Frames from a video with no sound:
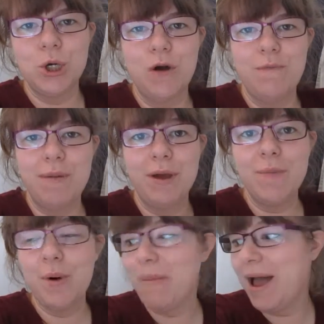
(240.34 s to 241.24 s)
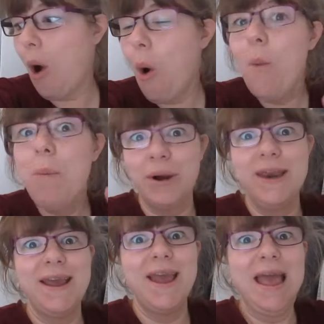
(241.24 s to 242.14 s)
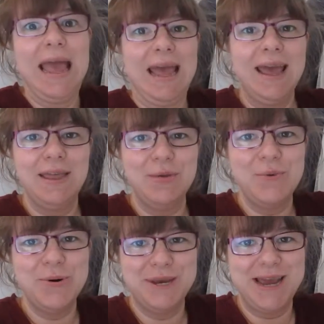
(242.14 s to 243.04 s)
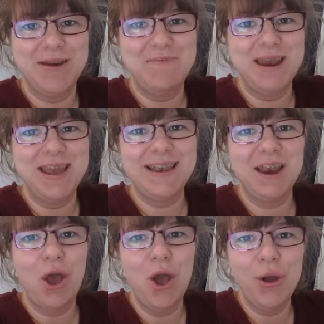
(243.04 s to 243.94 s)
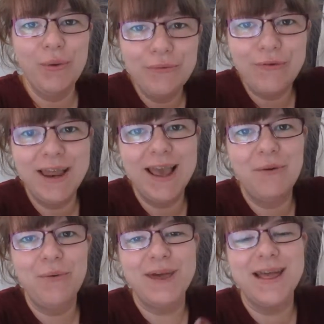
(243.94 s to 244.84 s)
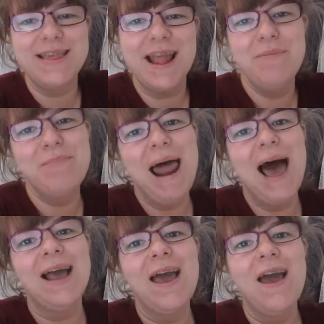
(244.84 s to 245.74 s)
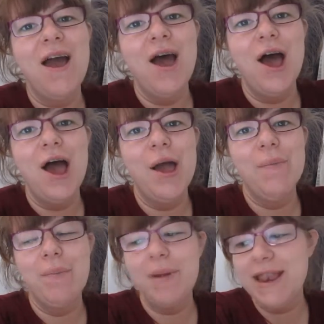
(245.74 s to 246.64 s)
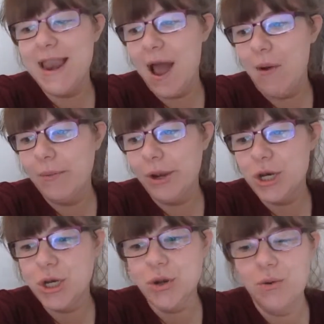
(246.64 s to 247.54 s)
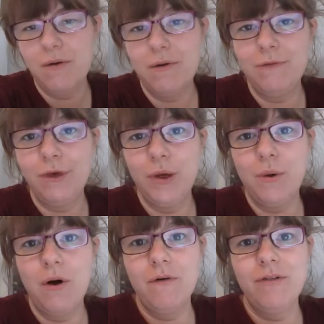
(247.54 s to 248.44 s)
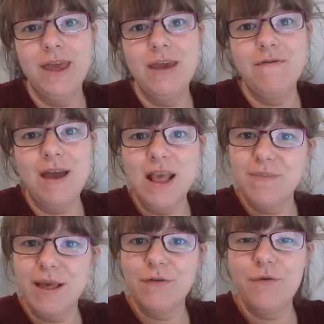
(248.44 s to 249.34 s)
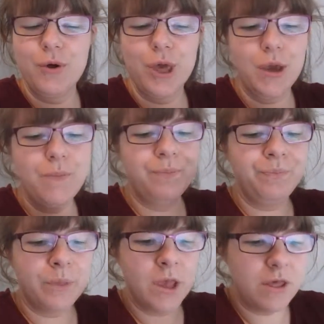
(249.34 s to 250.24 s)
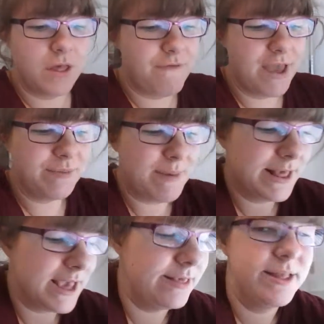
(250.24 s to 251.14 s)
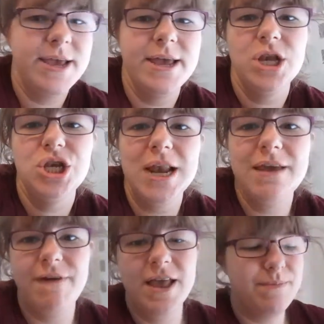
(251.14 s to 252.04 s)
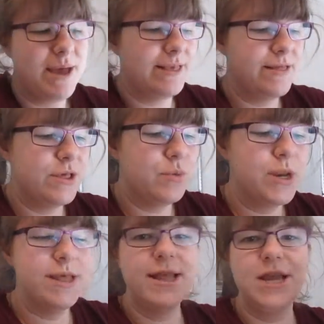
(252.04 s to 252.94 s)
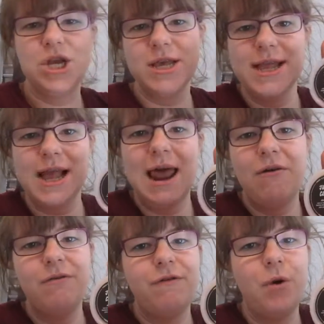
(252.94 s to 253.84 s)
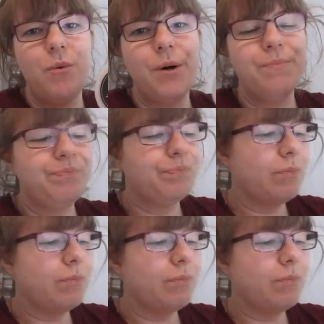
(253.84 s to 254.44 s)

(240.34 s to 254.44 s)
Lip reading: off, but I'm going to put my whole body in the water in a minute and hopefully I won't get stained black. But now I'm going to do a review of the face mask for you. So the face mask is the jelly face mask and this one is the Just to Clarify one.